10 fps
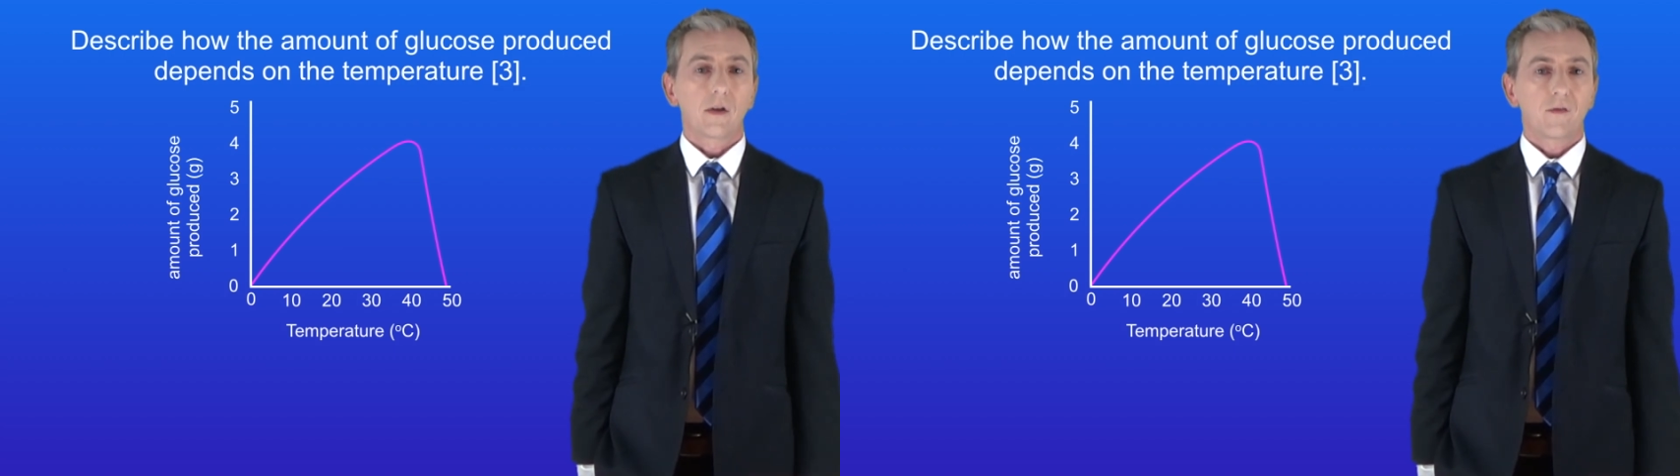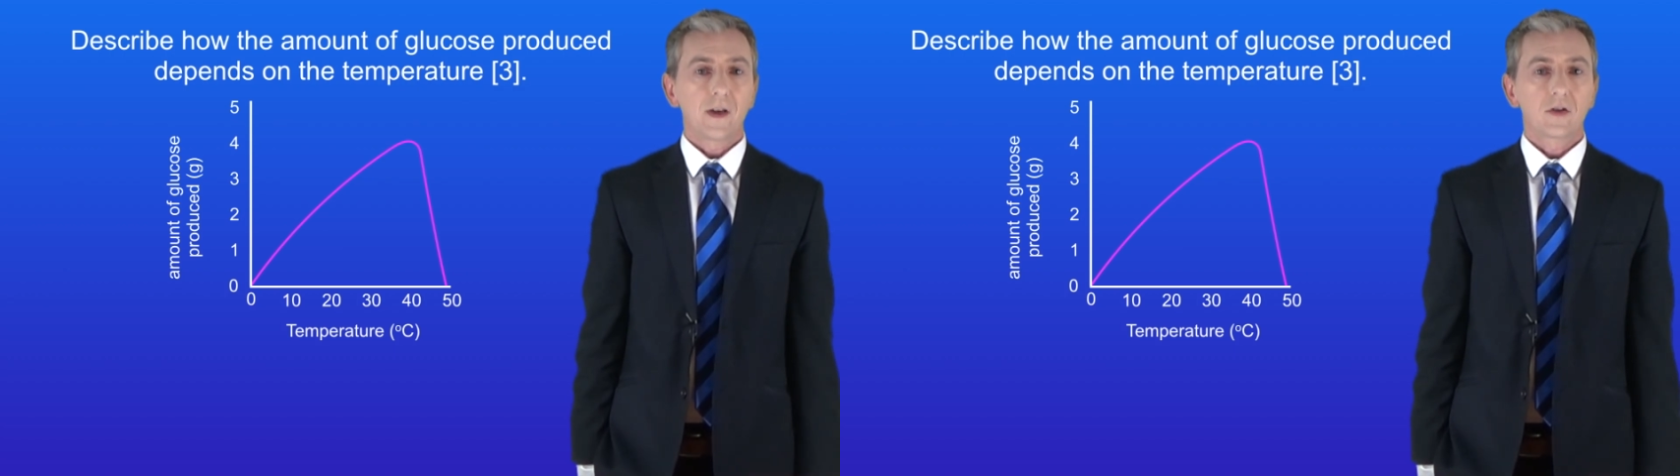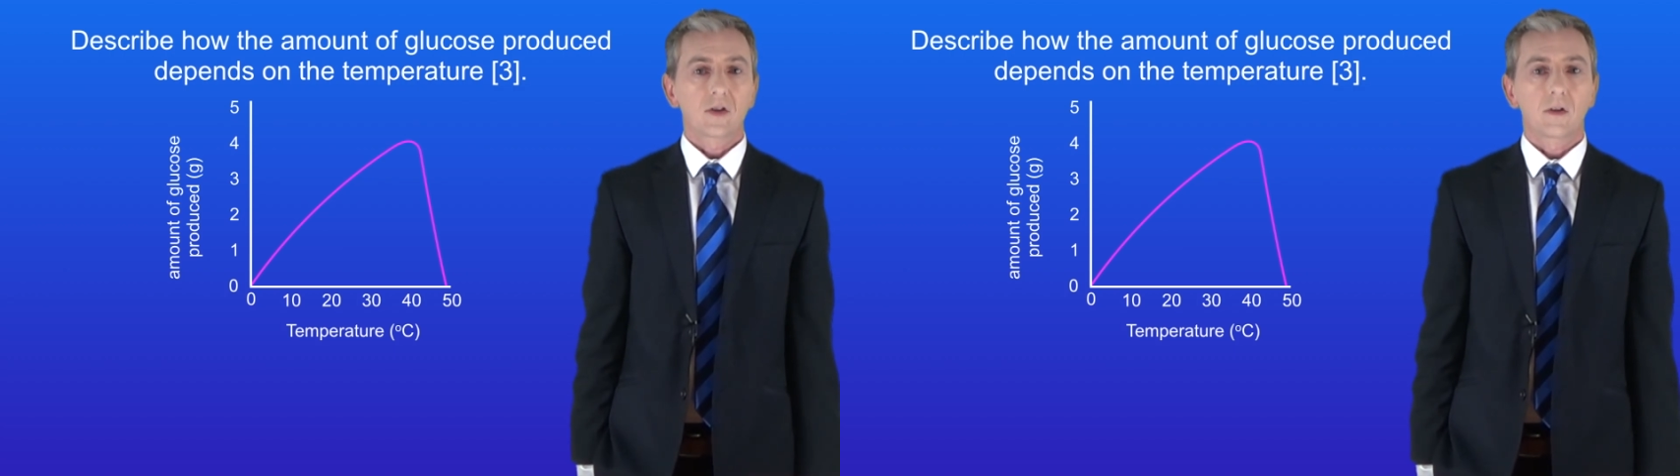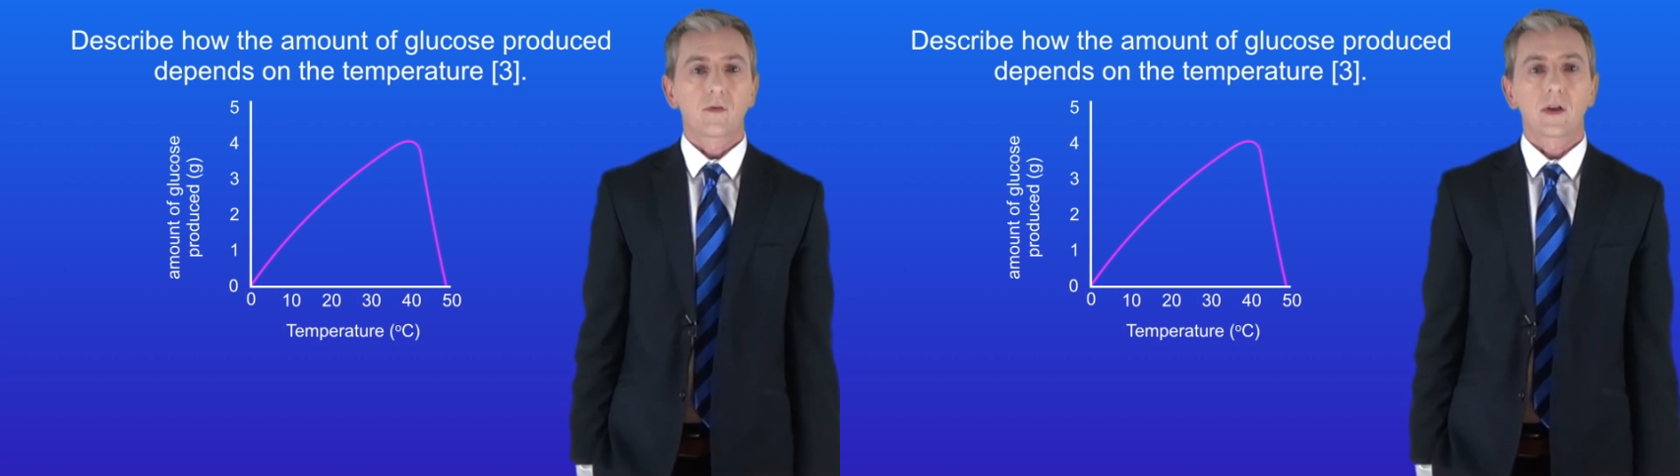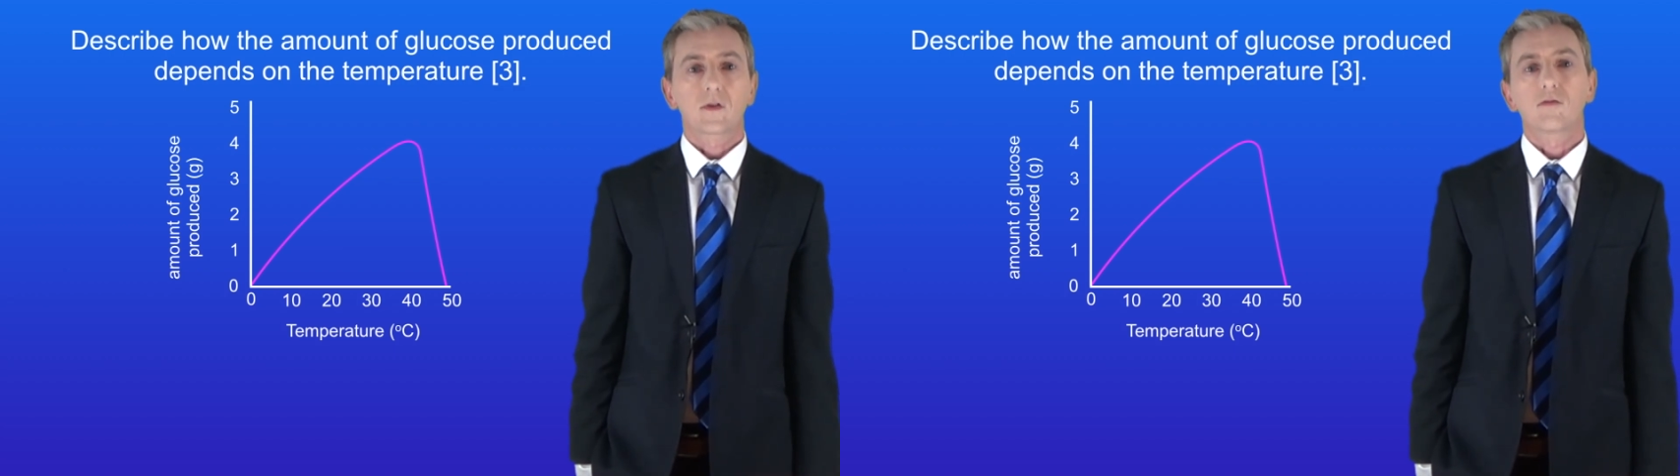features of
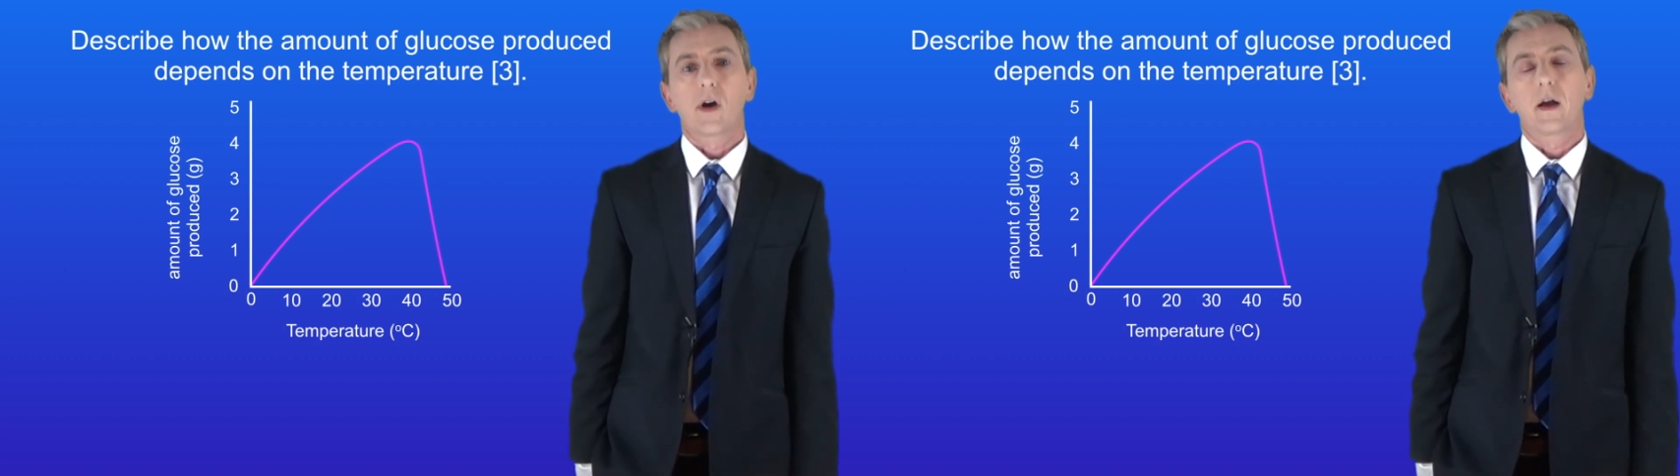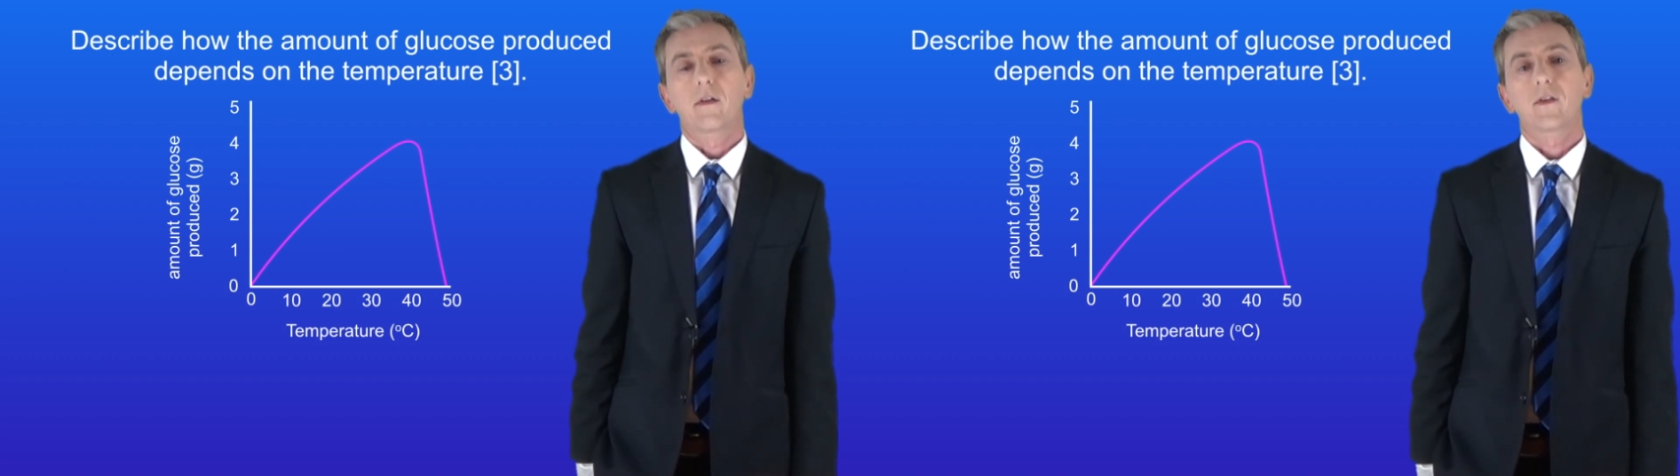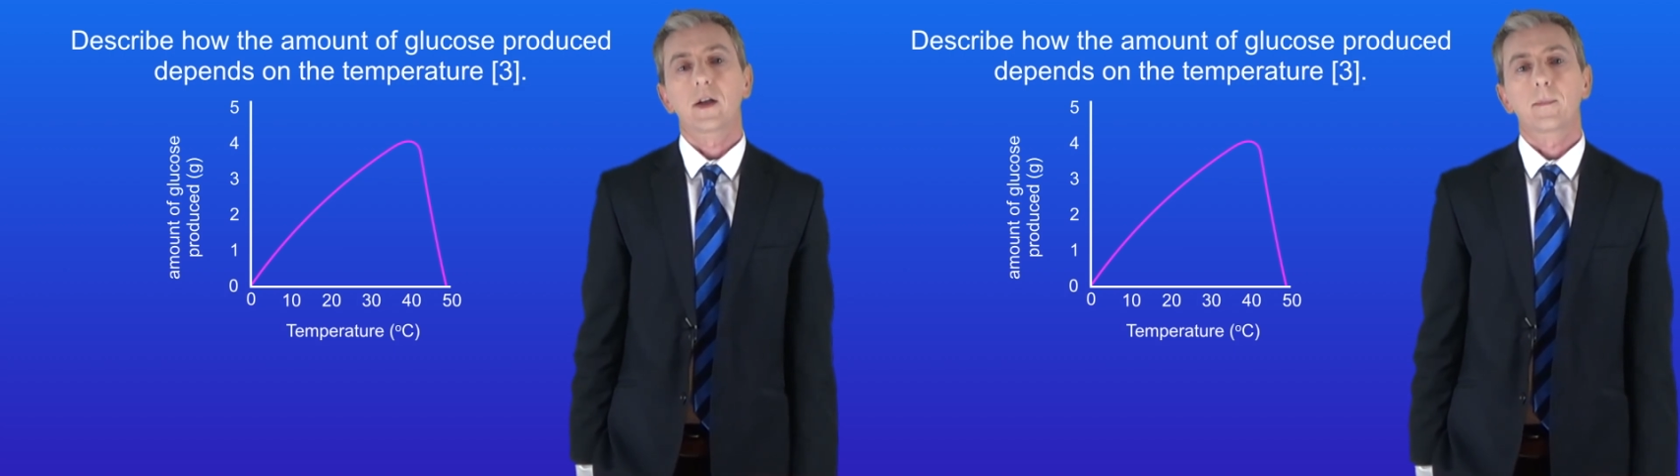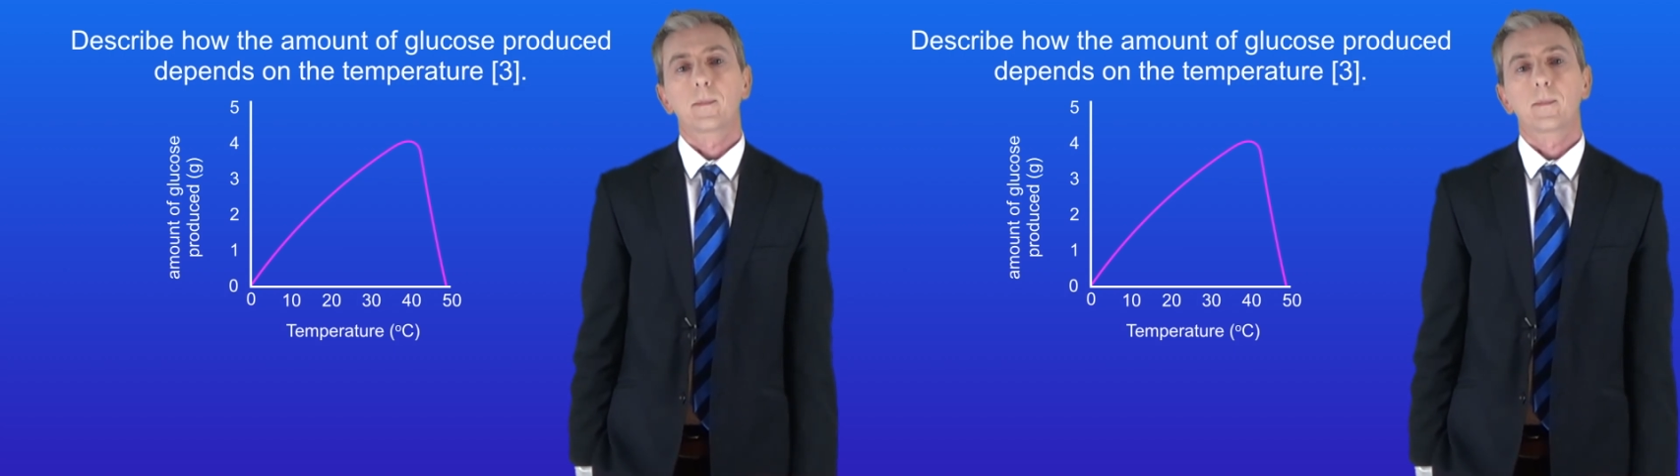this graph.